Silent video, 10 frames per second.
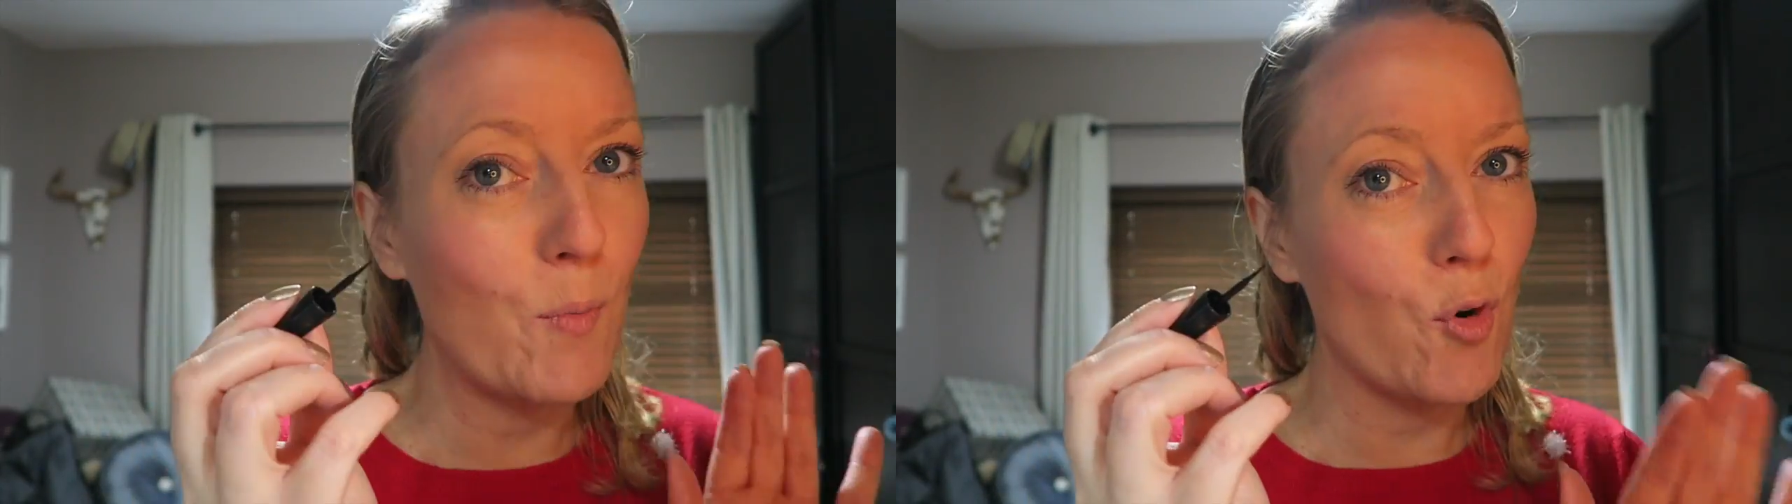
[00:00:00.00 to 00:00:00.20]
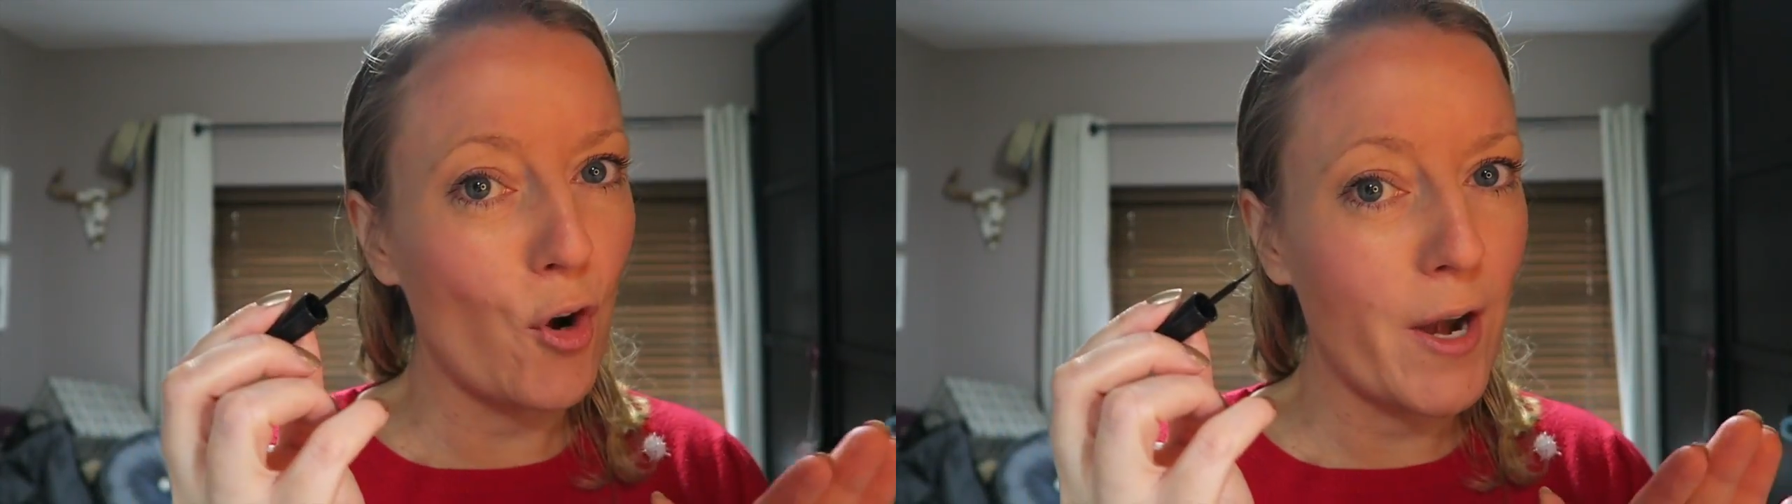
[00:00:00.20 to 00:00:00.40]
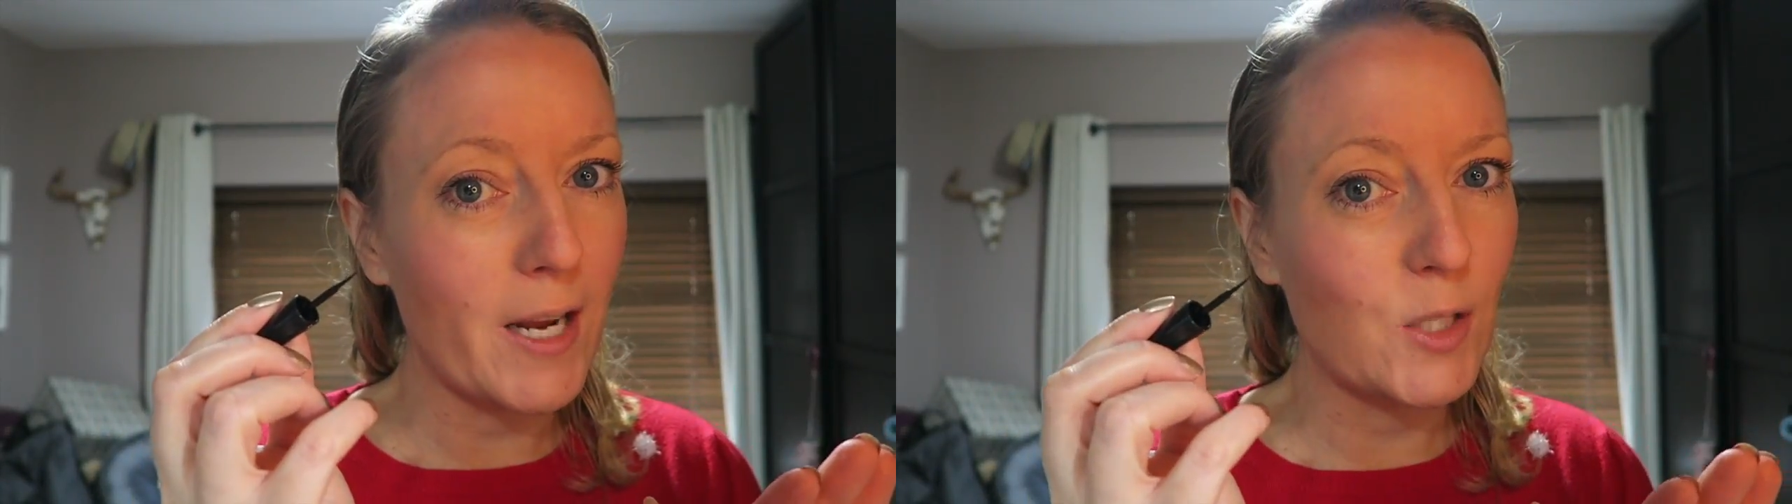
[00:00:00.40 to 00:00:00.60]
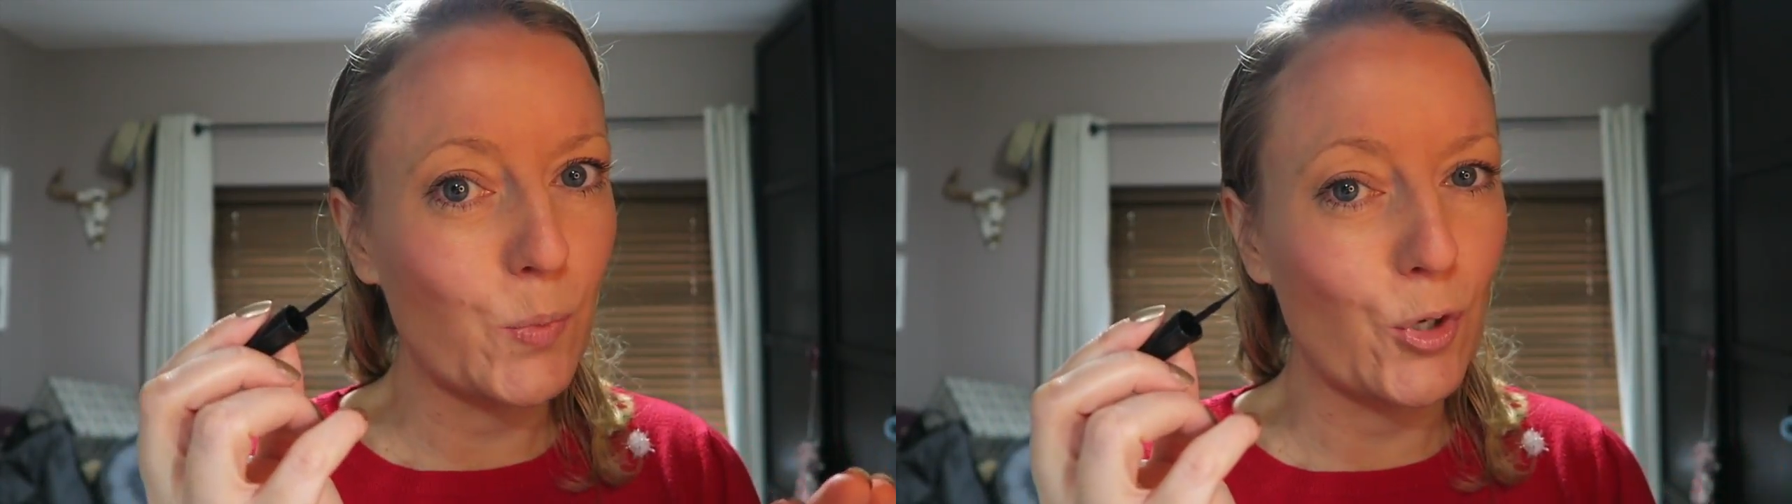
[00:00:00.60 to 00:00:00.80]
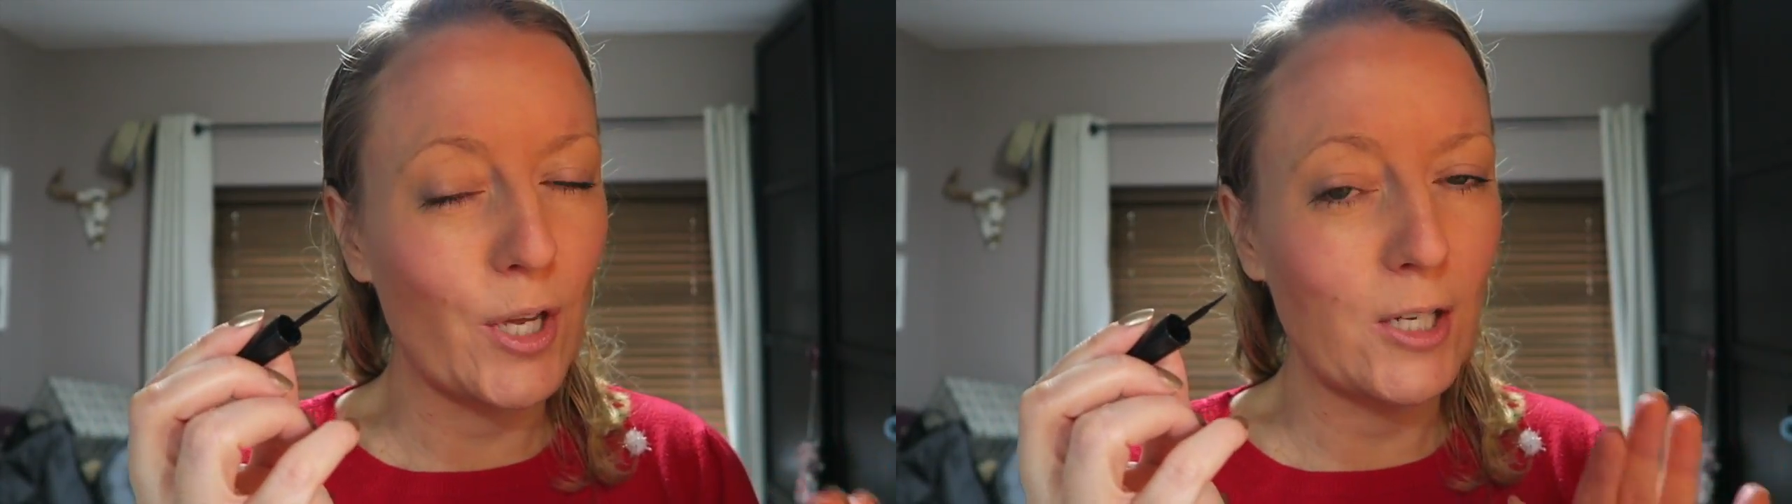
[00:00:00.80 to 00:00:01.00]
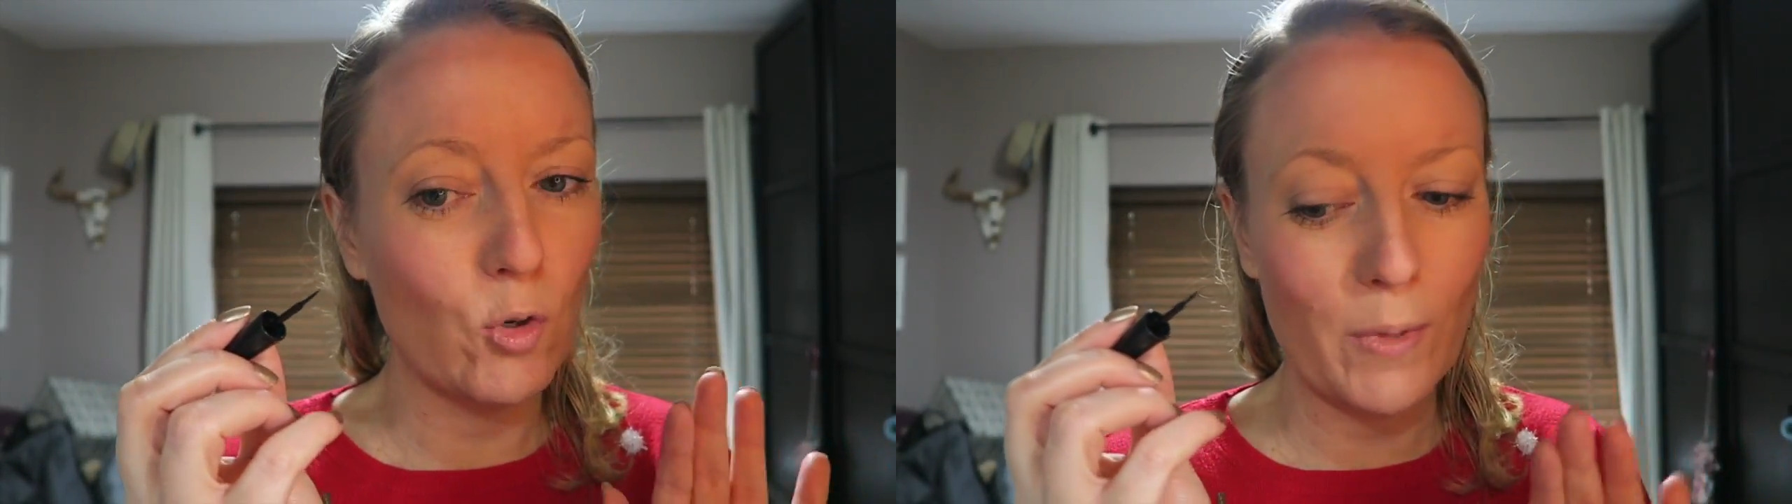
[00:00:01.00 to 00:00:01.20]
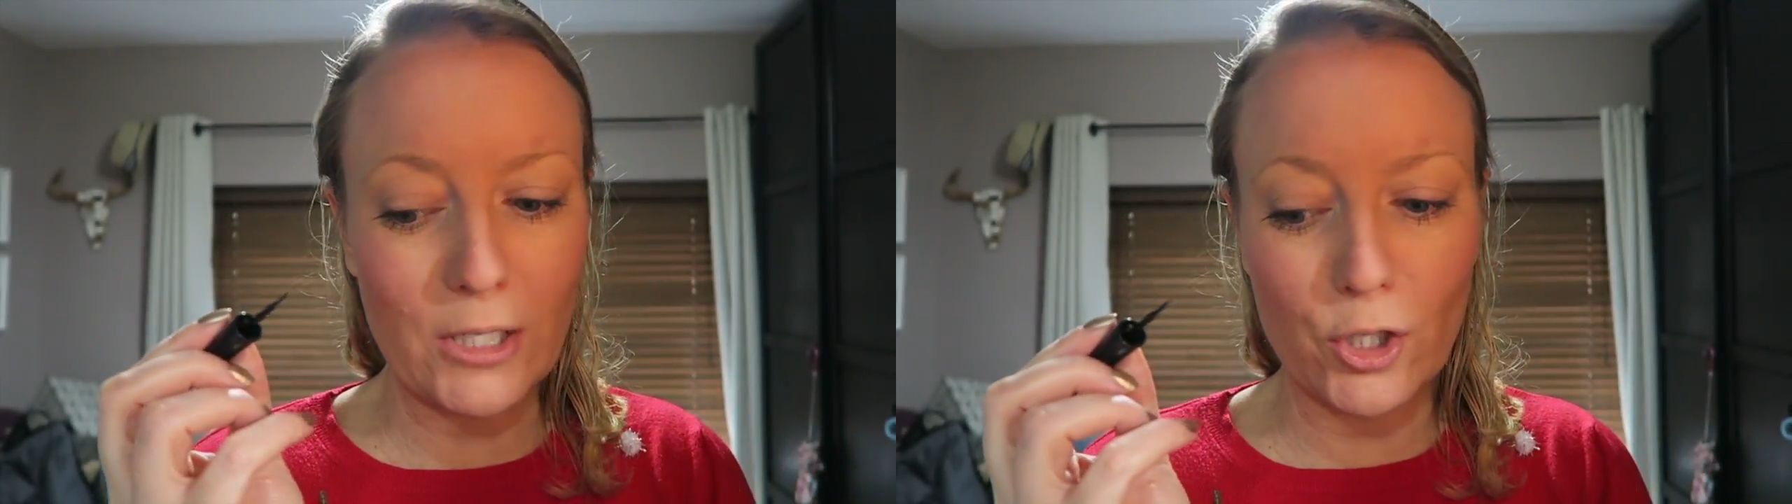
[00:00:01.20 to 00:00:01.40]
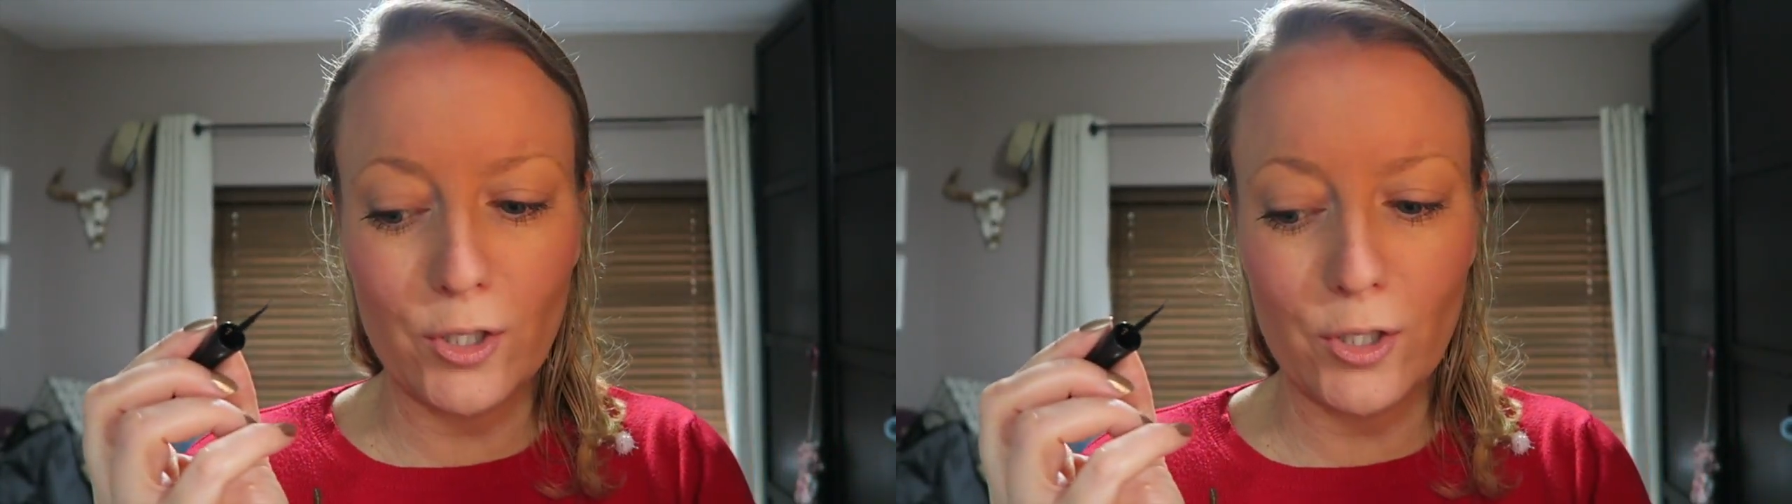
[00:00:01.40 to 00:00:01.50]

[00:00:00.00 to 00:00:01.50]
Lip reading: I'm not an expert. It normally